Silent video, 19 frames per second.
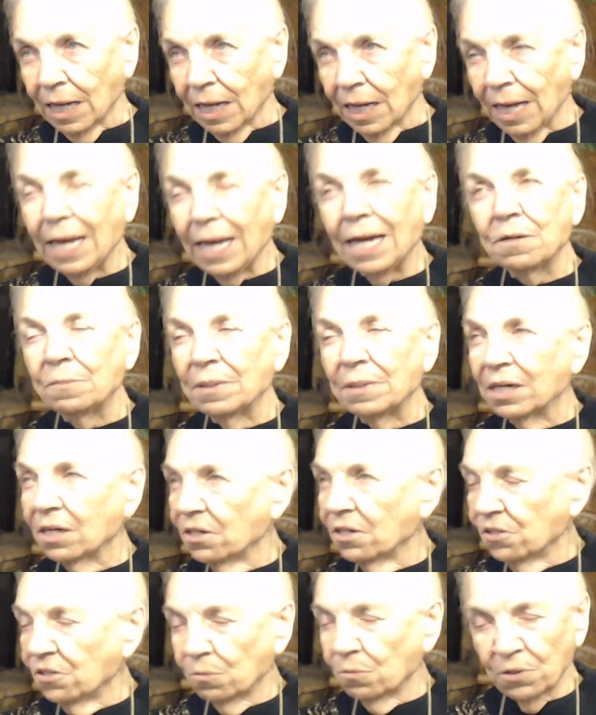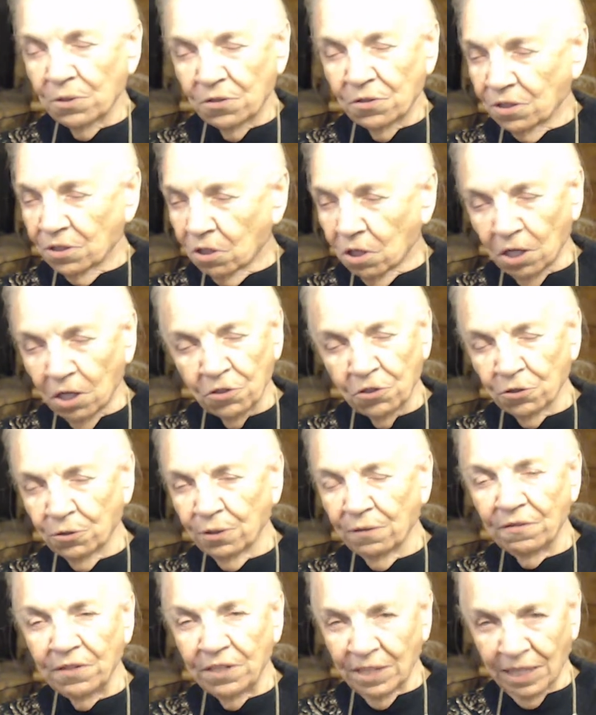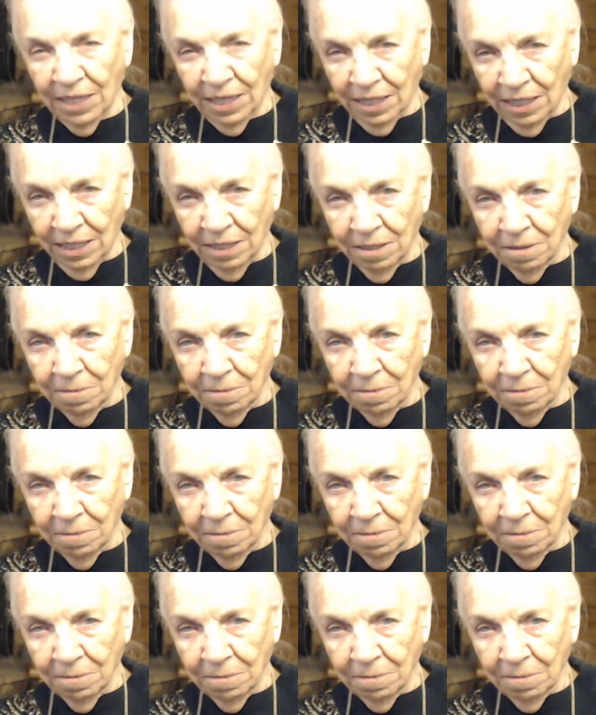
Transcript: And because it was the culture of the day,